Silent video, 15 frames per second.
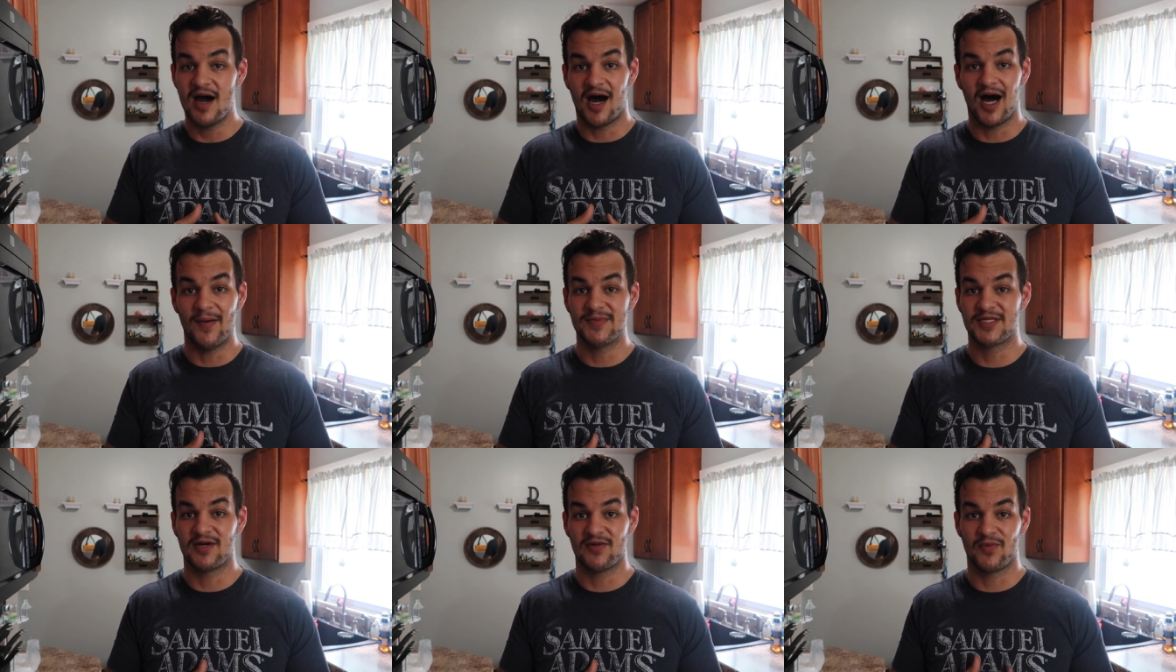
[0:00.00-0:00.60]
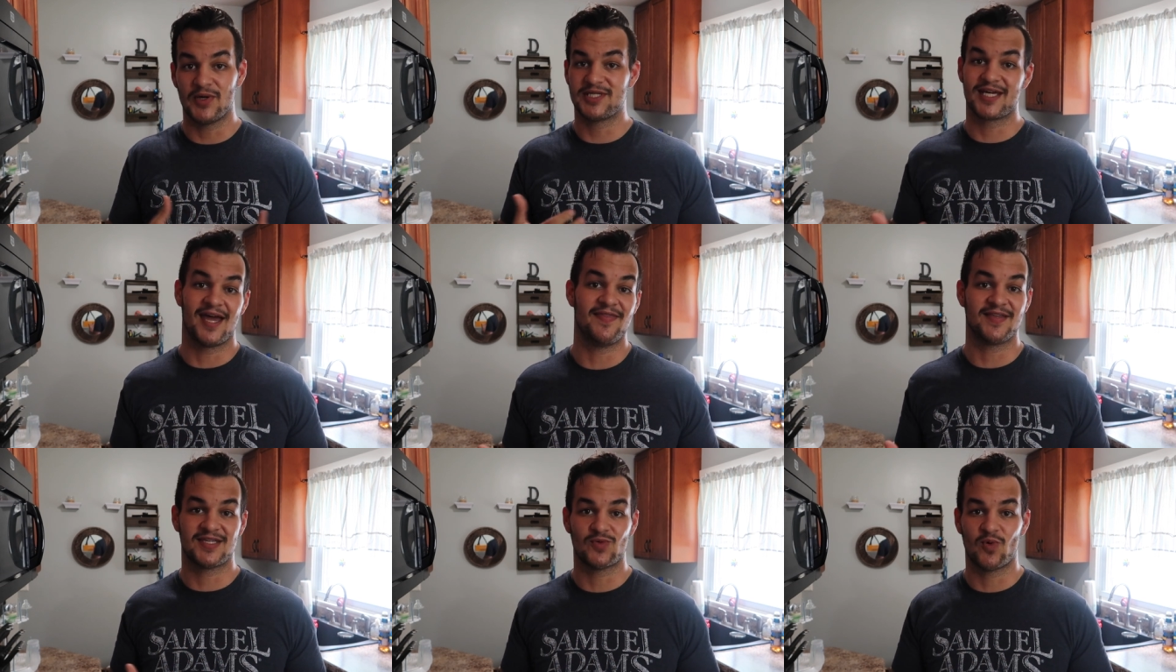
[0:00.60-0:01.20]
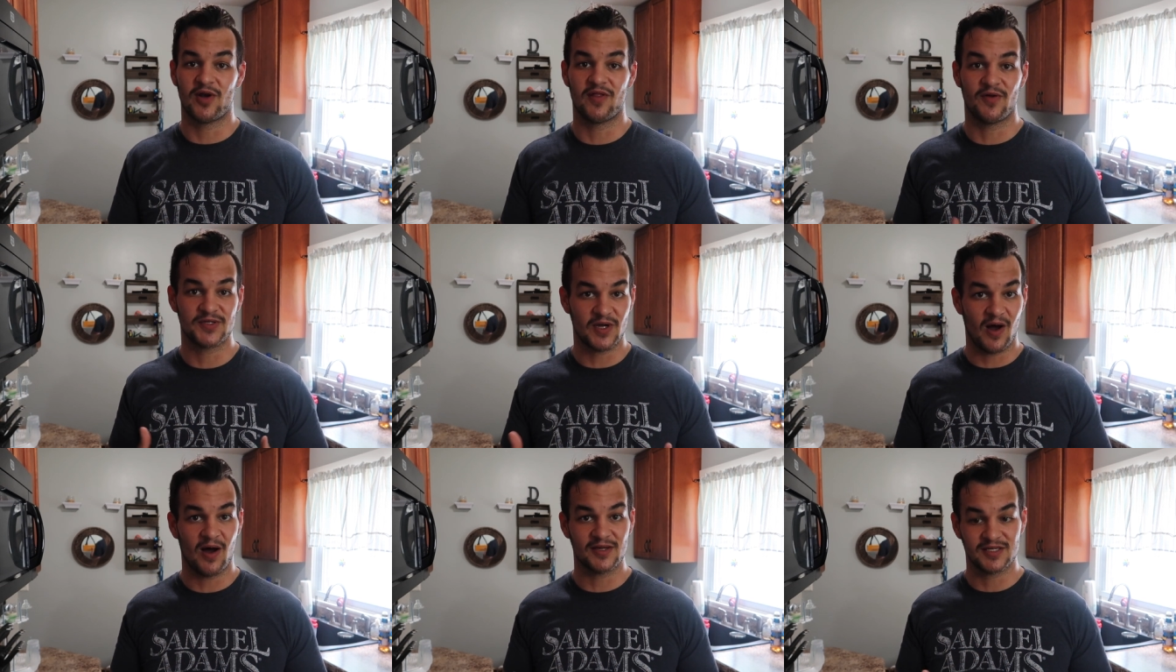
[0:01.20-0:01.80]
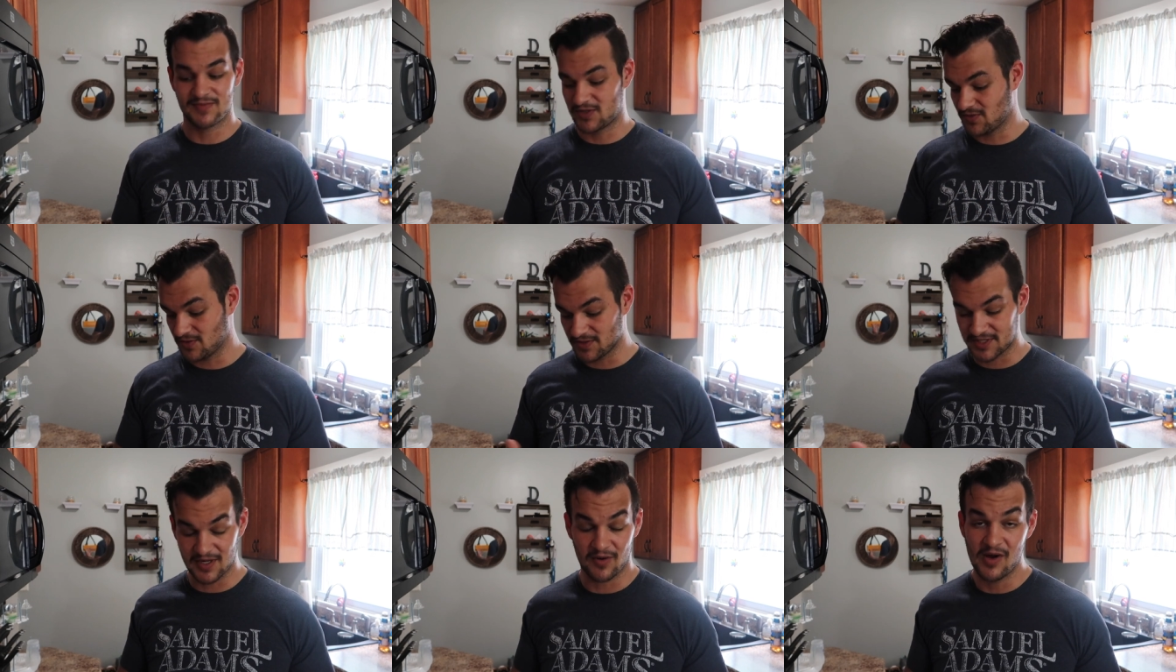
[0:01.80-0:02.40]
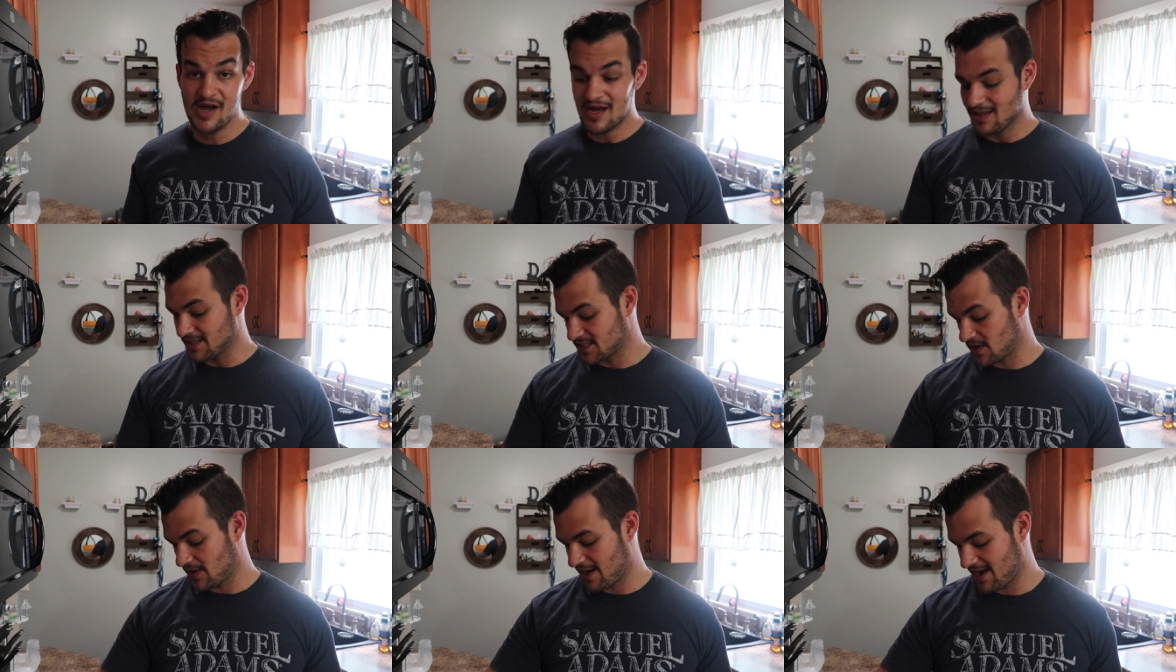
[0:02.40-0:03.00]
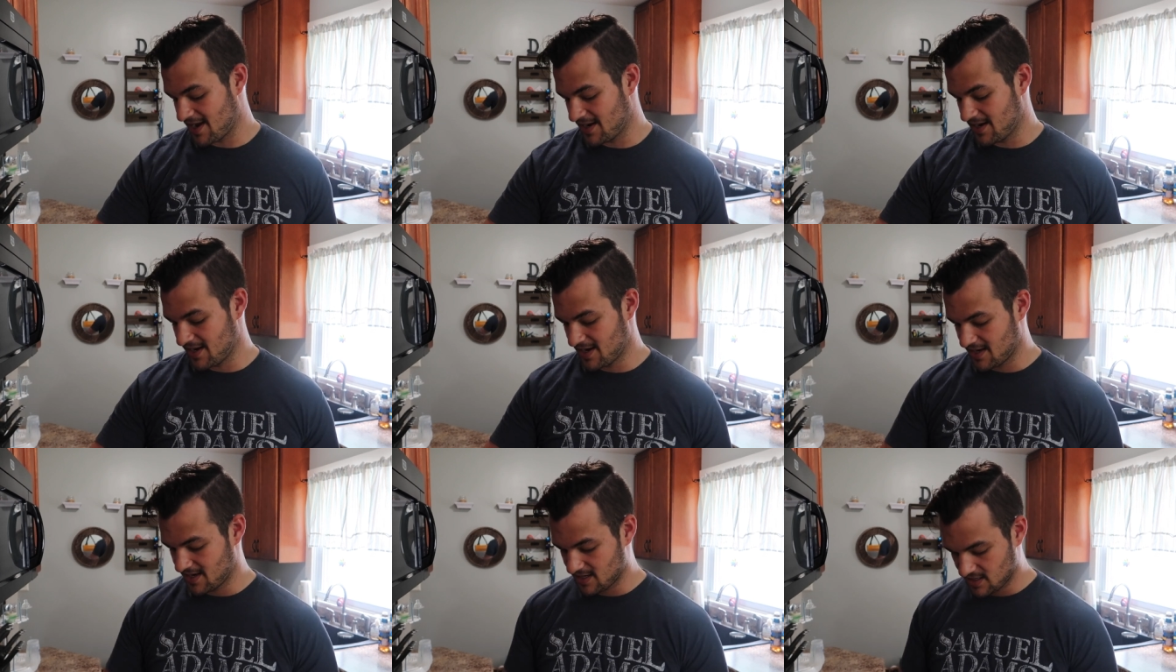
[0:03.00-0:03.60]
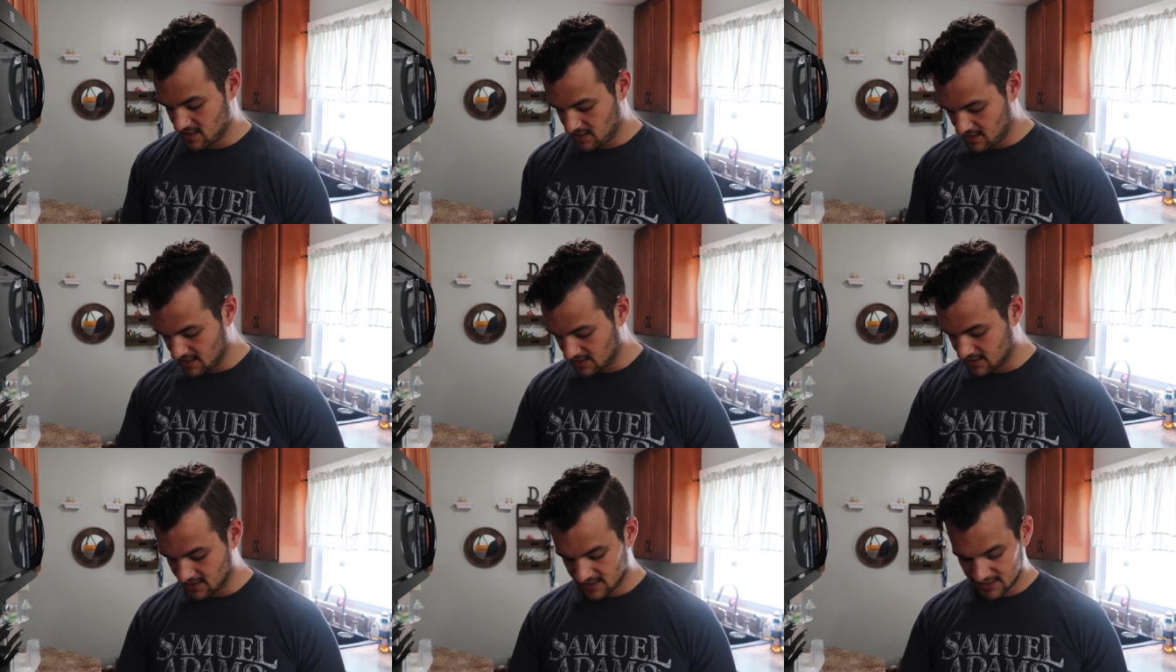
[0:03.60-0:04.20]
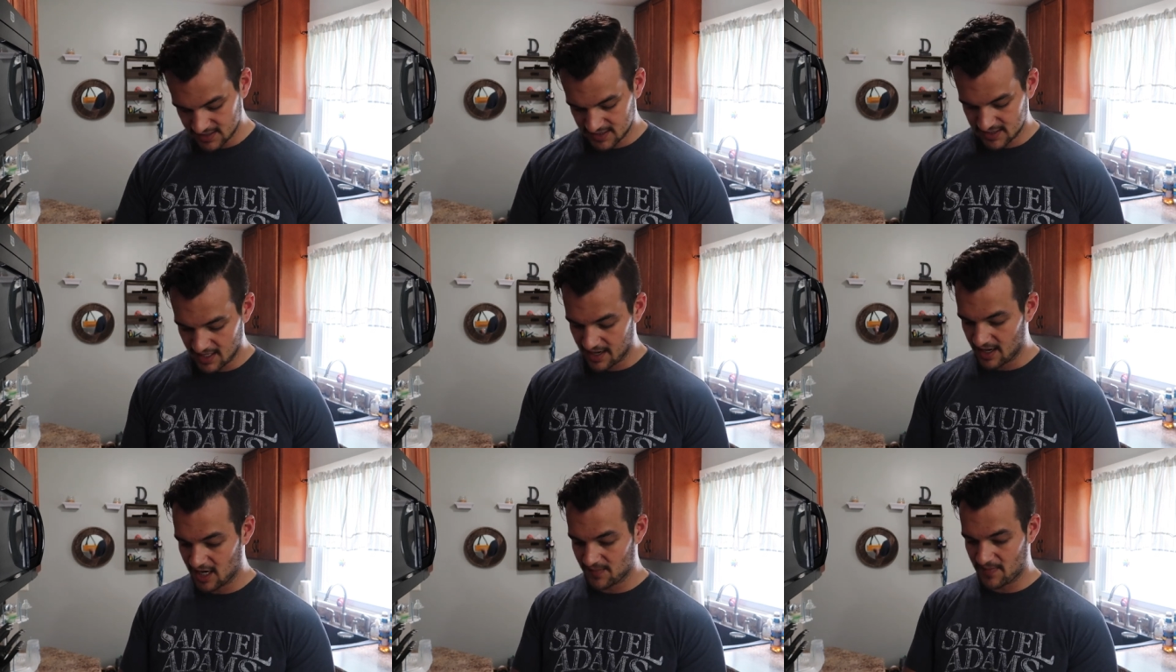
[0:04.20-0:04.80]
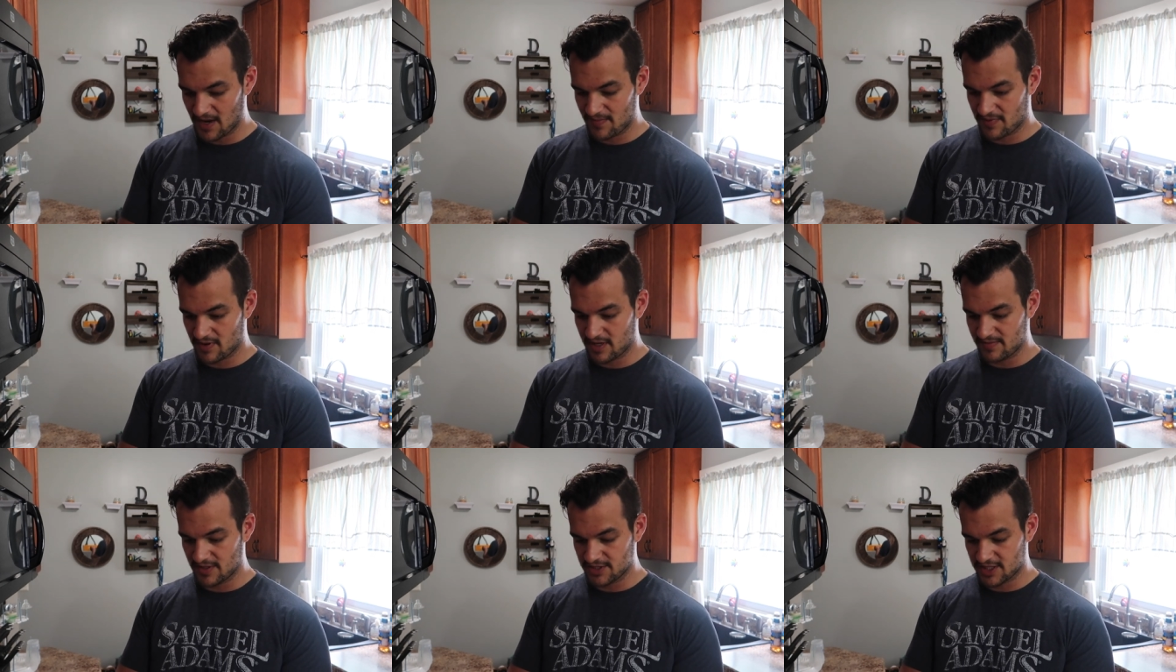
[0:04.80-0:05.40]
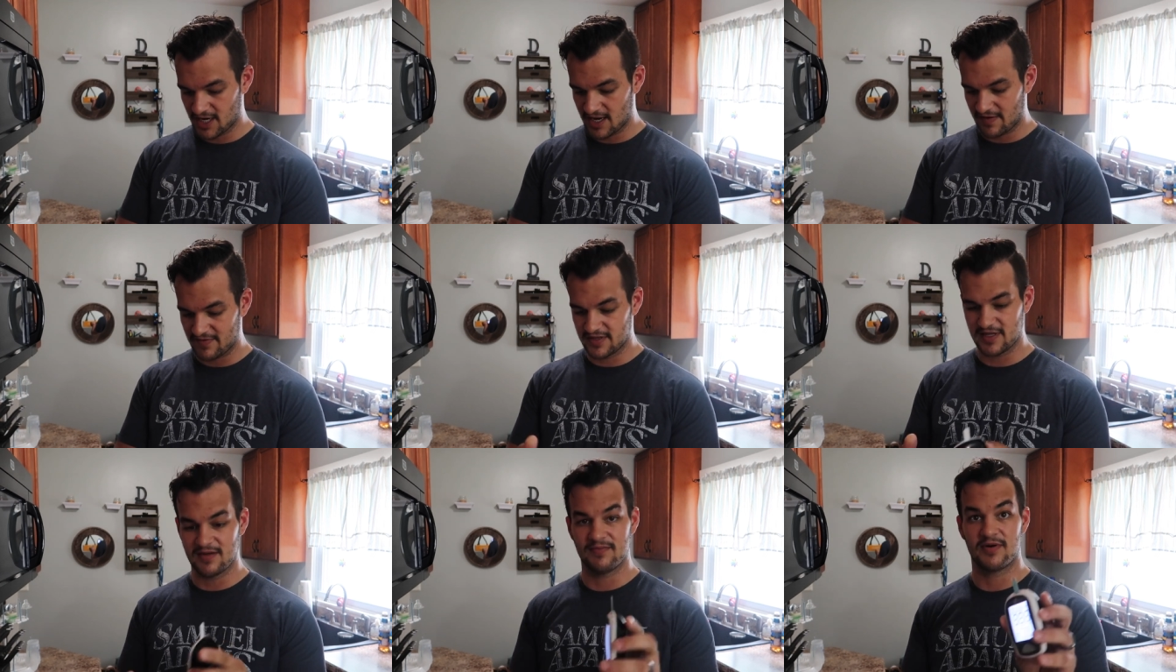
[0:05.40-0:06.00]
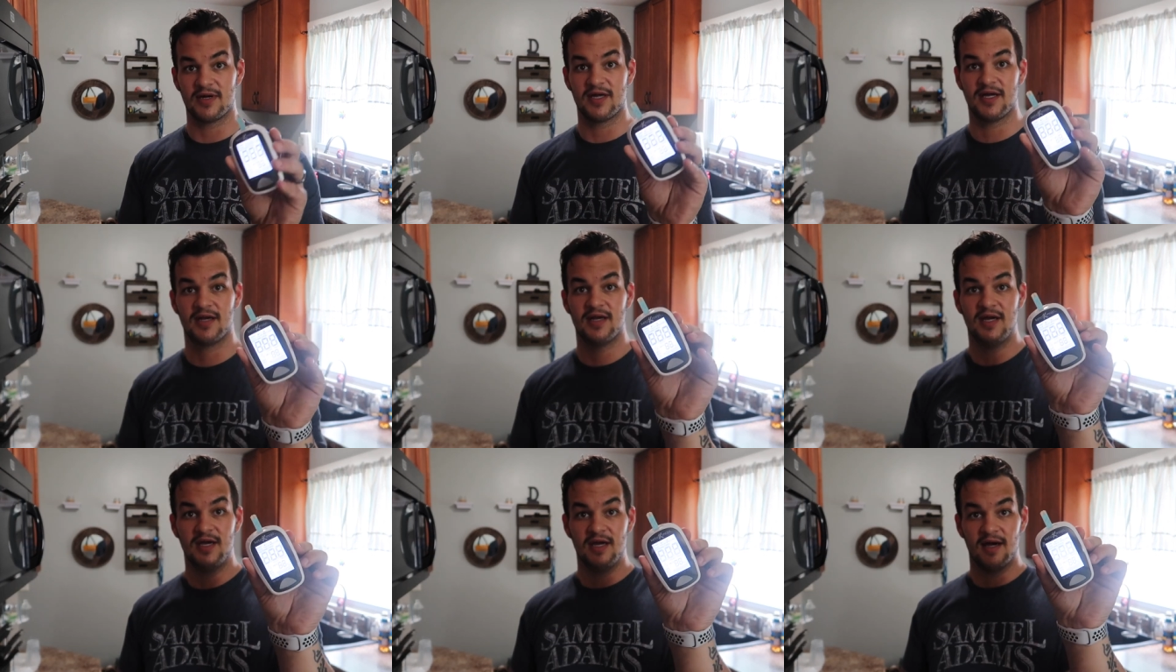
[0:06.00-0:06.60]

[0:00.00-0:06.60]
Um, so once again, this is one of those awesome tools. So let's go ahead and get this set up. I pretty much got everything put in.